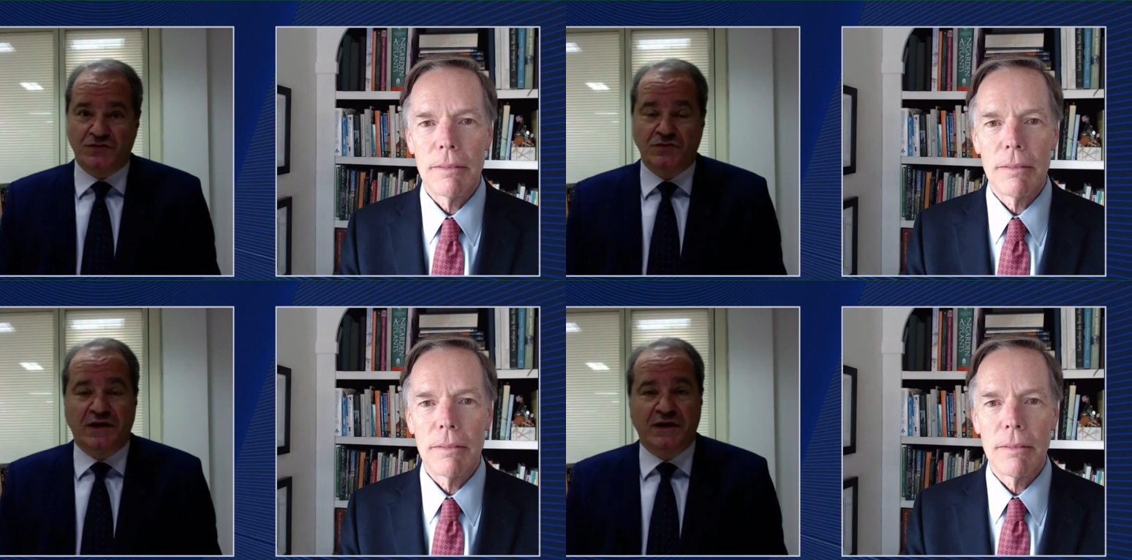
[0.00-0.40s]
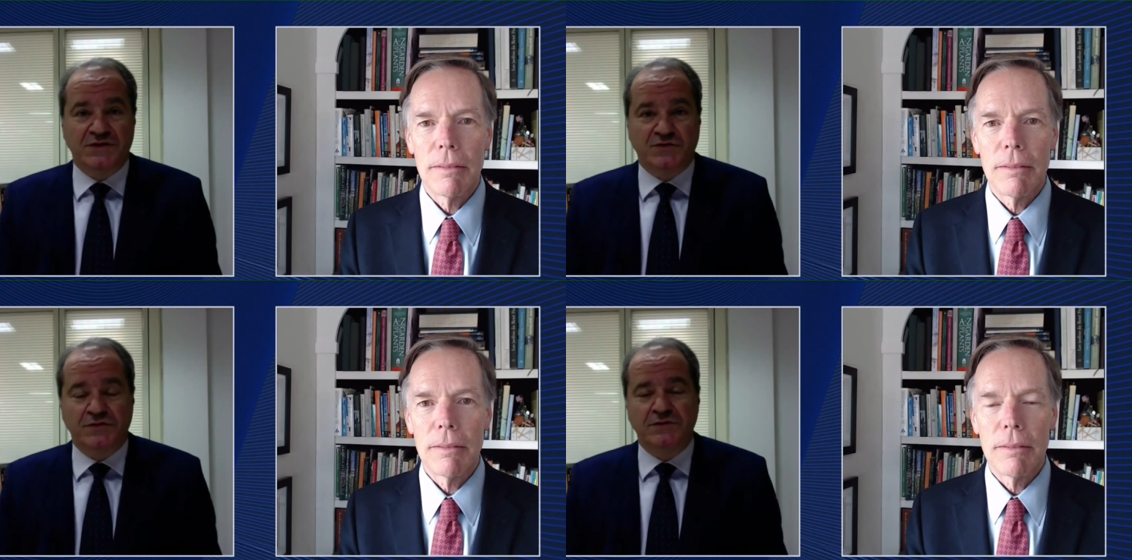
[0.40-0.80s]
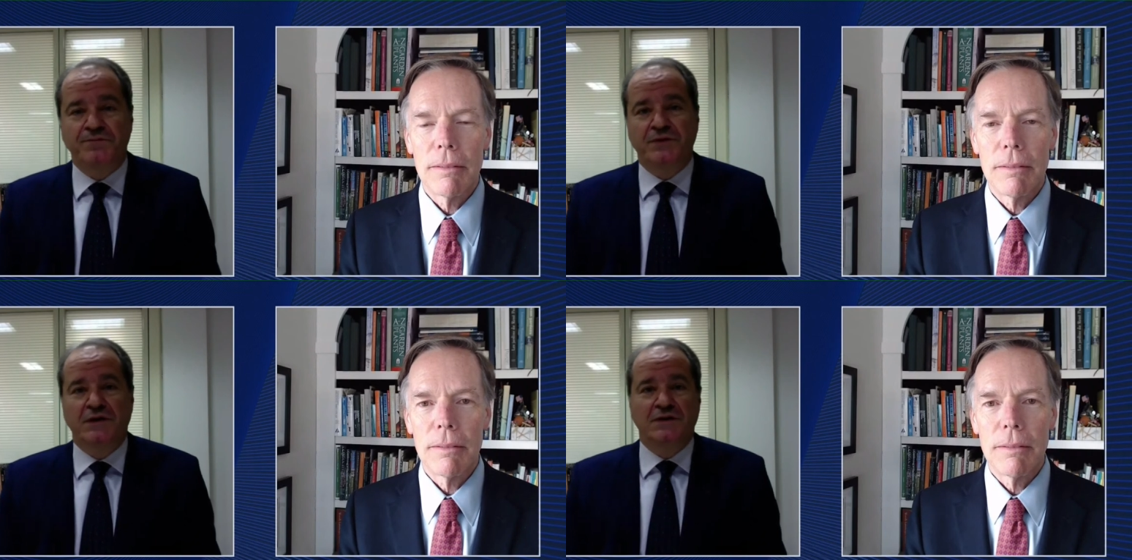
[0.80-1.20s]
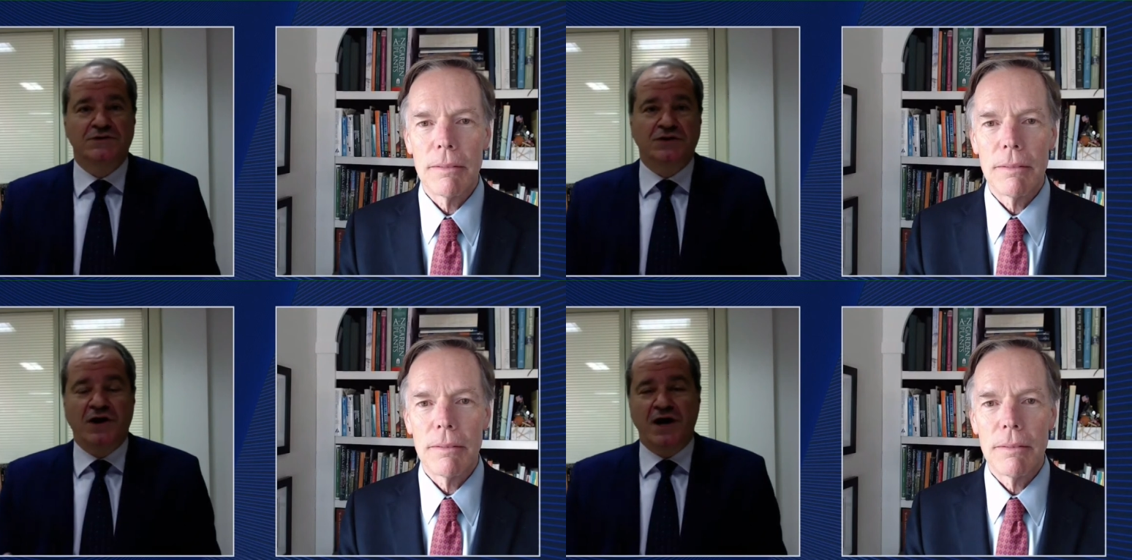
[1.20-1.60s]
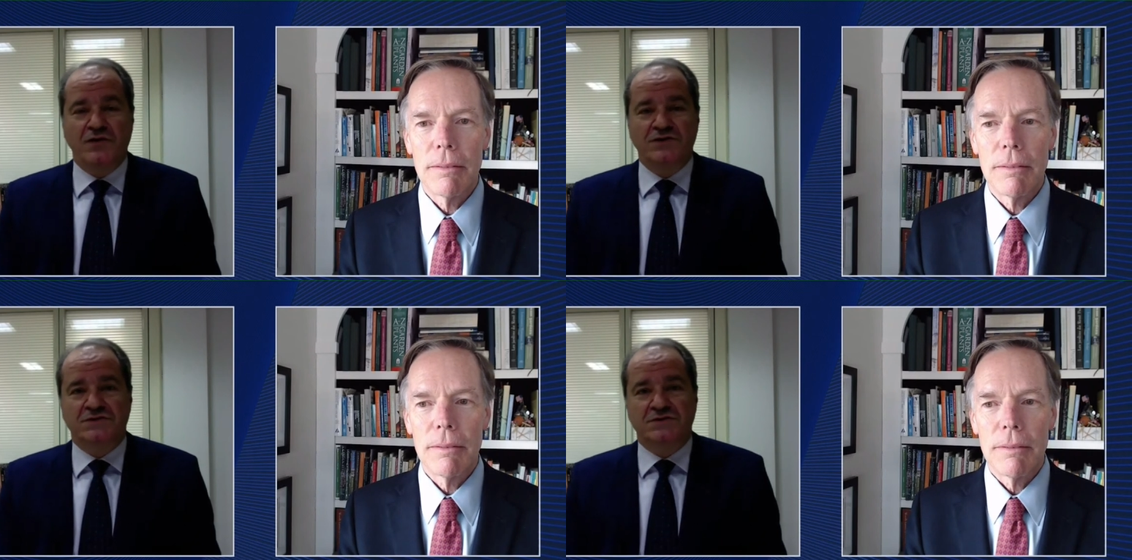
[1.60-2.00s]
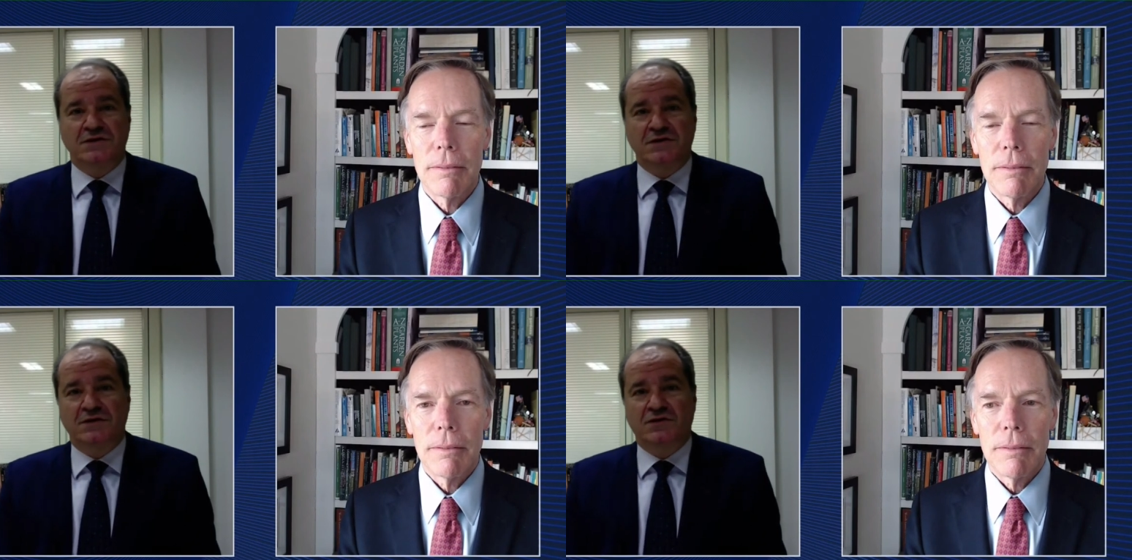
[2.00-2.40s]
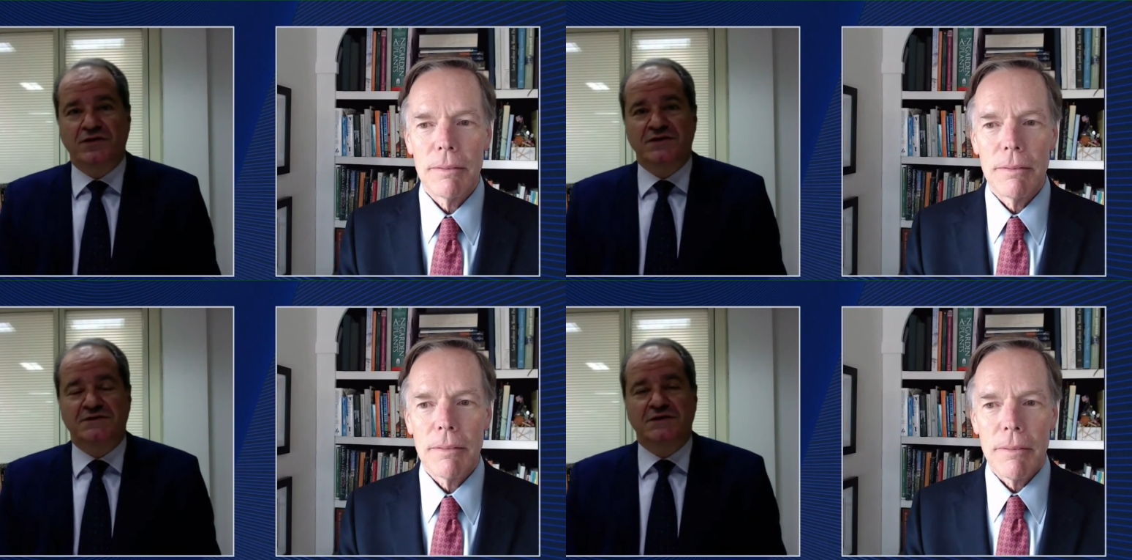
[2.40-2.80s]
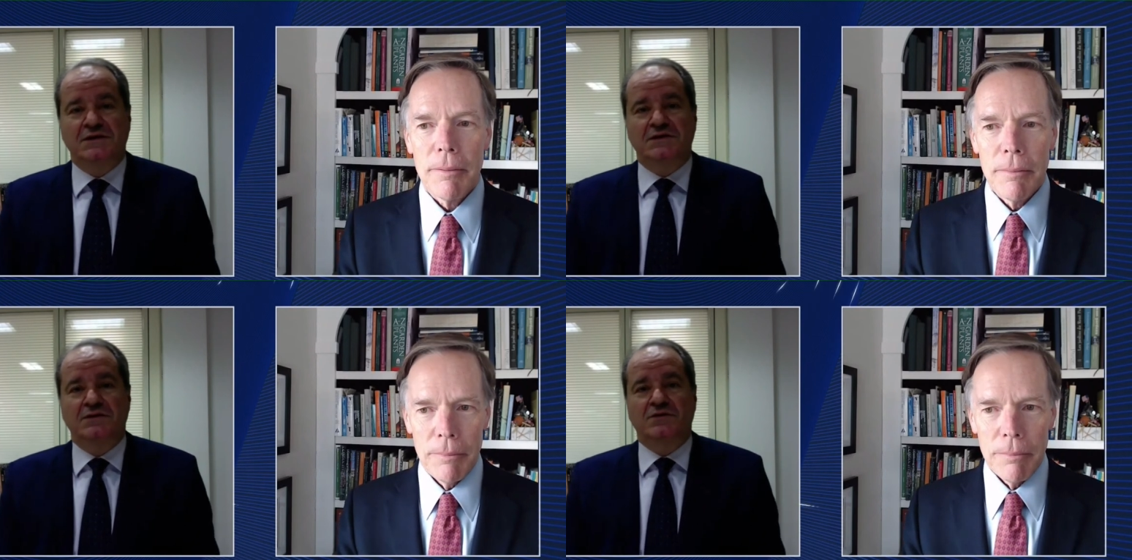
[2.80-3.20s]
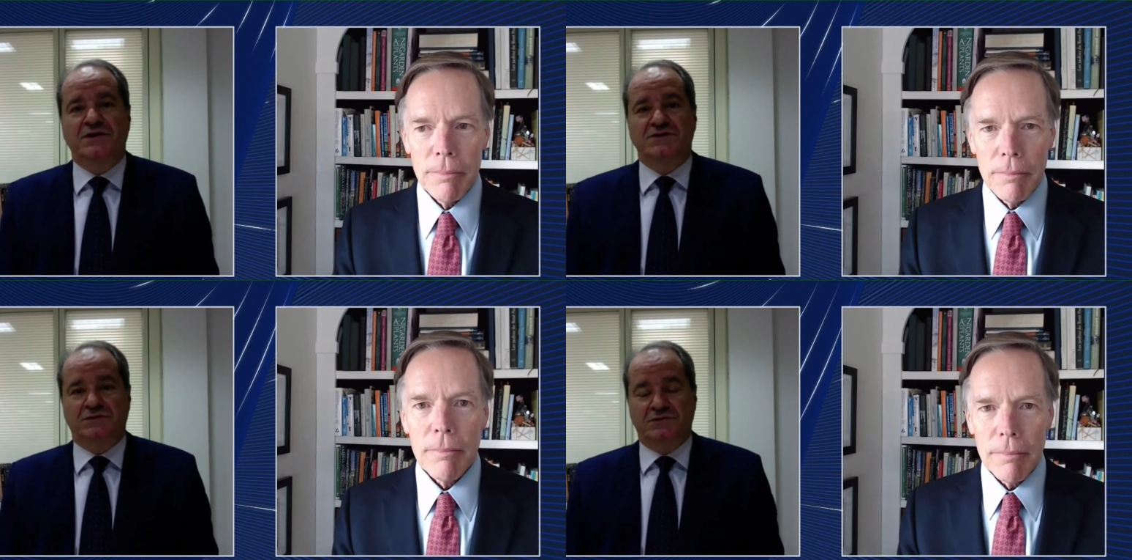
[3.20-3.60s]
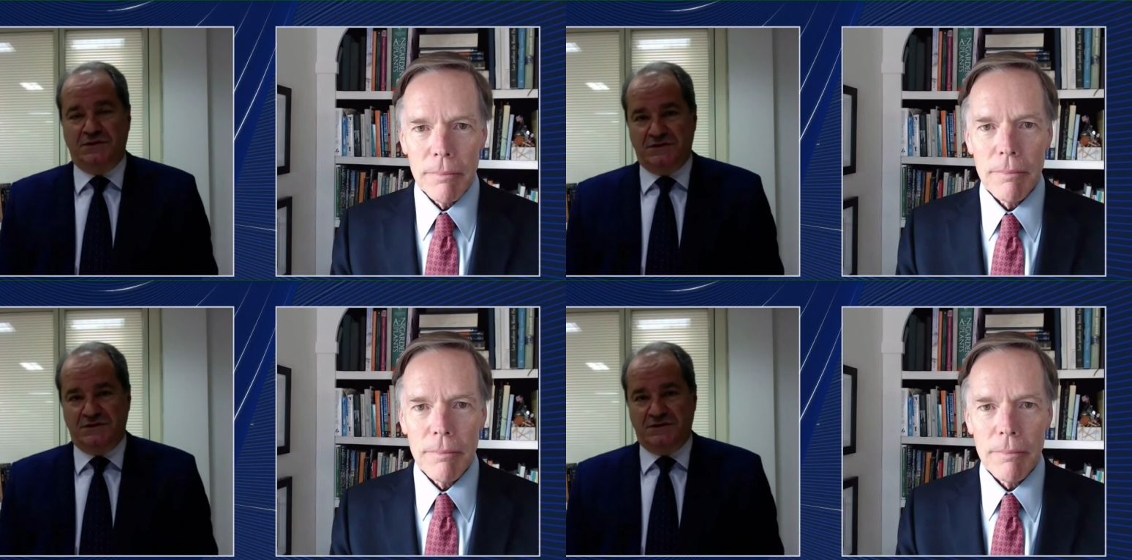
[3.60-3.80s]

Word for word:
Speaker 1: also, like Israel. So how is Greece seen on